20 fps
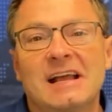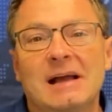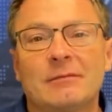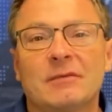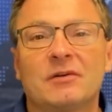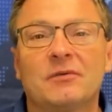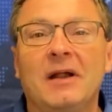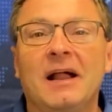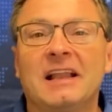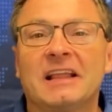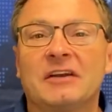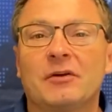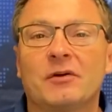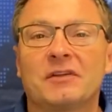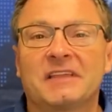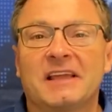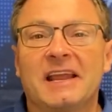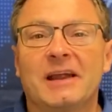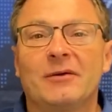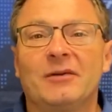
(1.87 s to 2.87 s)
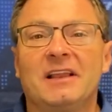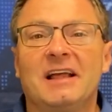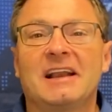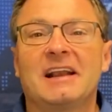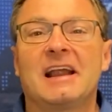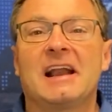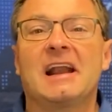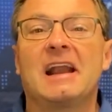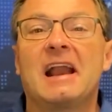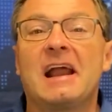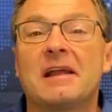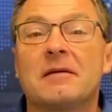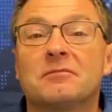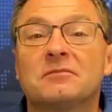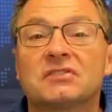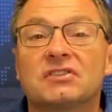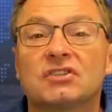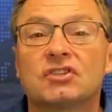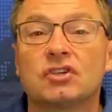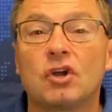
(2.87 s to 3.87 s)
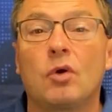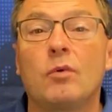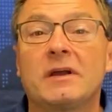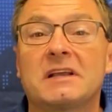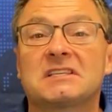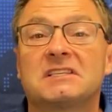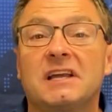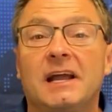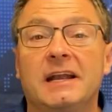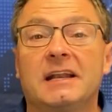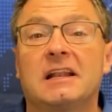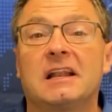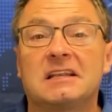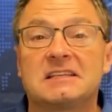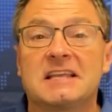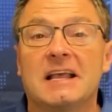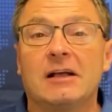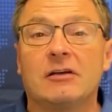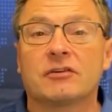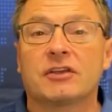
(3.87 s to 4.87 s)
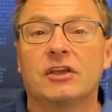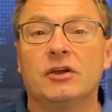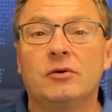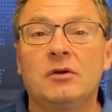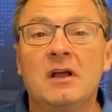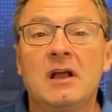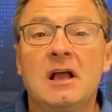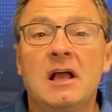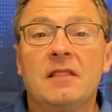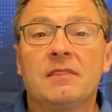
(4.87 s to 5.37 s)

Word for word: I'm in Raleigh, North Carolina, and I am so excited to tell you